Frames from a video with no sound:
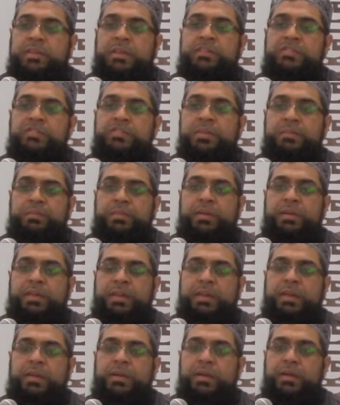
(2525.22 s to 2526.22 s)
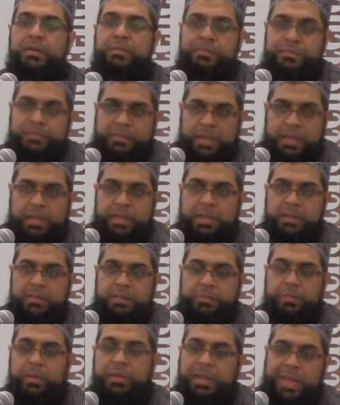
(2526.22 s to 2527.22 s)
touch the body, taking
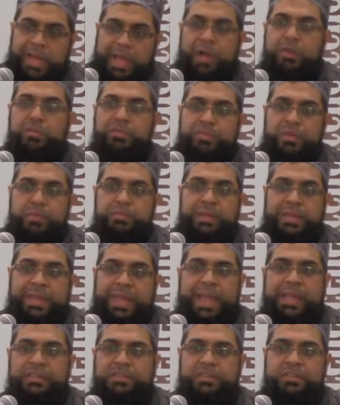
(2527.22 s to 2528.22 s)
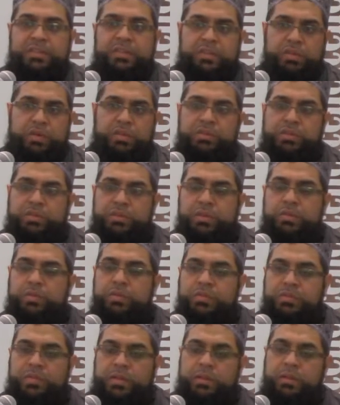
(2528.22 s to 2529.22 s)
the body out from the casket onto the
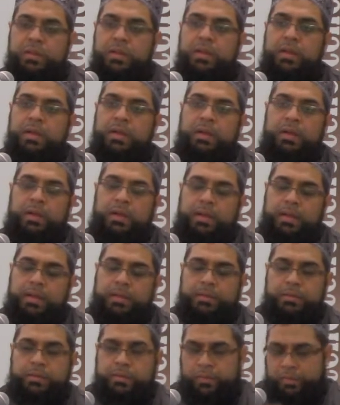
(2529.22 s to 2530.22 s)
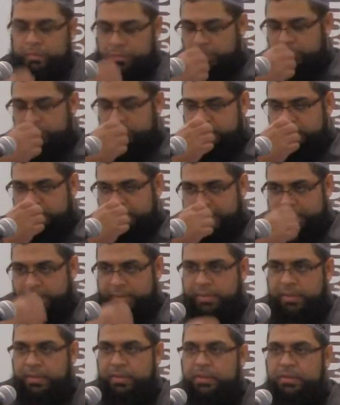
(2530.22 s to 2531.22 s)
ghusl
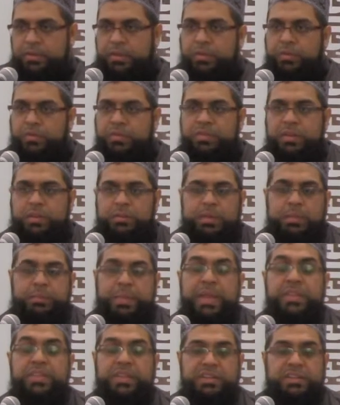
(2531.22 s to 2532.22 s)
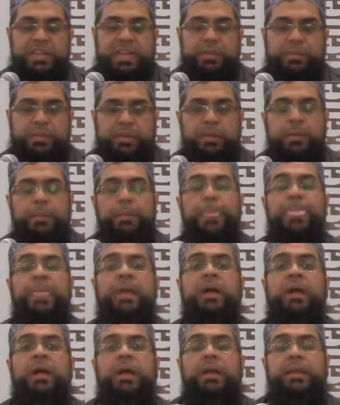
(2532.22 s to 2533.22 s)
area, the bathing table.
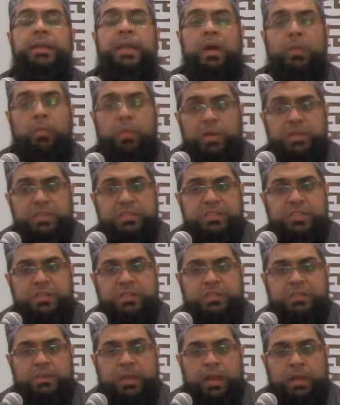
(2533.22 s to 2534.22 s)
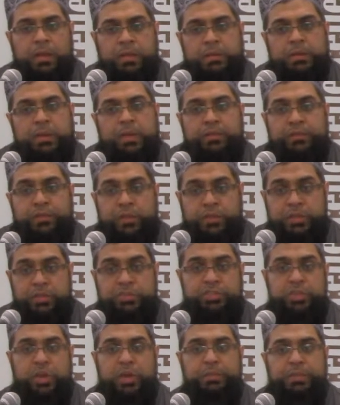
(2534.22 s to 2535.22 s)
Now once it's, for
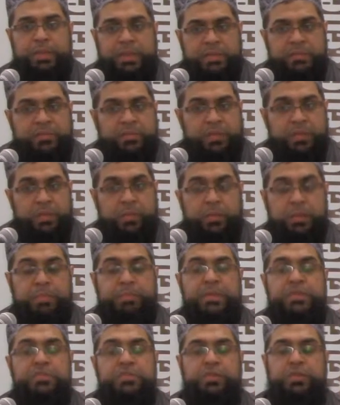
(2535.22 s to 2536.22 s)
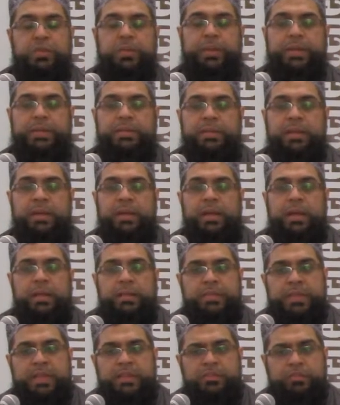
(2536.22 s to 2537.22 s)
the job is for the women to do it.
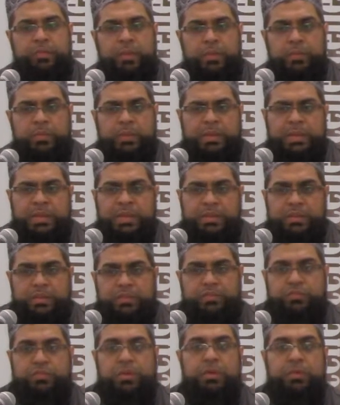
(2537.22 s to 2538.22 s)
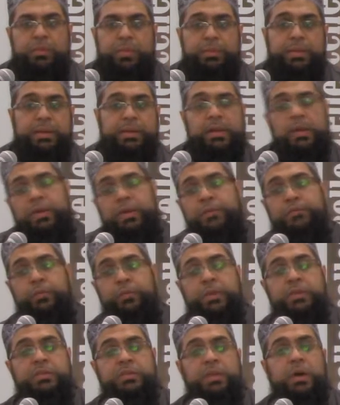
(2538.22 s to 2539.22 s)
That's where we need strong women. Now if
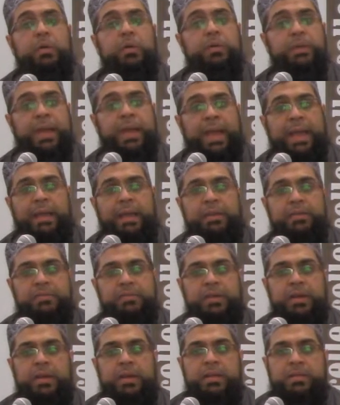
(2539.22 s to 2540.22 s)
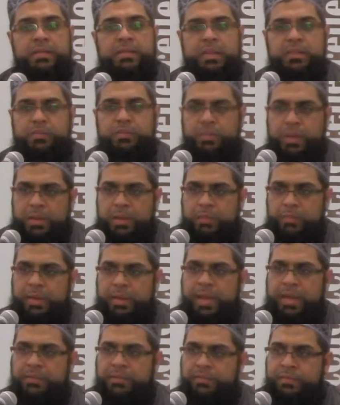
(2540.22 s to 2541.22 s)
we don't have, that's where
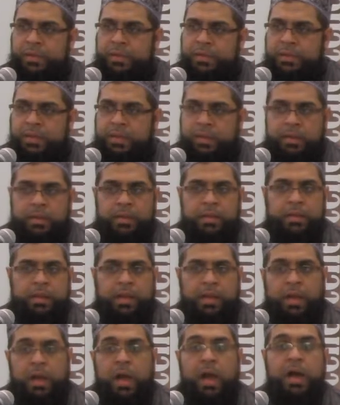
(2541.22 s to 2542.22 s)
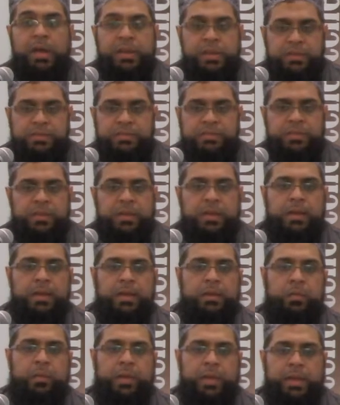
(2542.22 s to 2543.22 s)
we have a
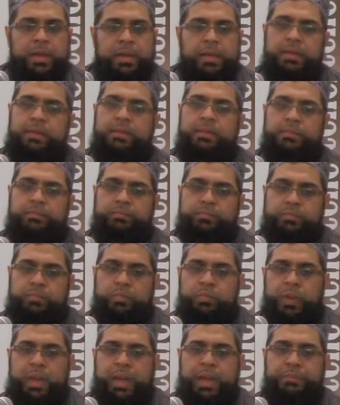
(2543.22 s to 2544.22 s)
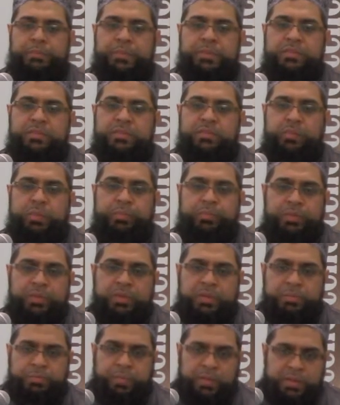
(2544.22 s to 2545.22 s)
harness, where what happens is we put
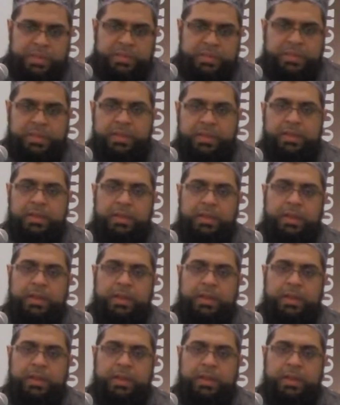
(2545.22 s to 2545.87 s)
the body there,